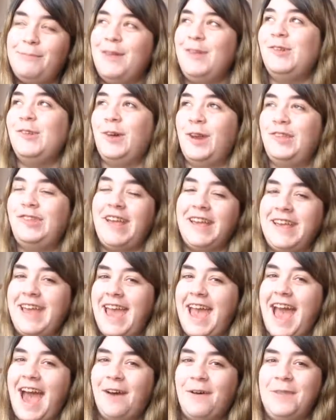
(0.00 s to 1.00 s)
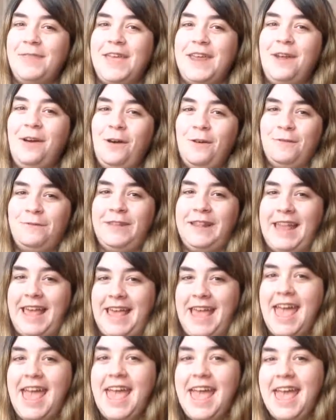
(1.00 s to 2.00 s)
be sure to check it out, and then
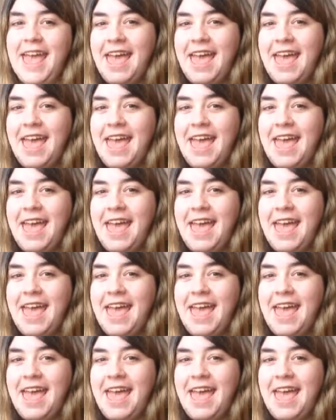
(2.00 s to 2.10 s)
hopefully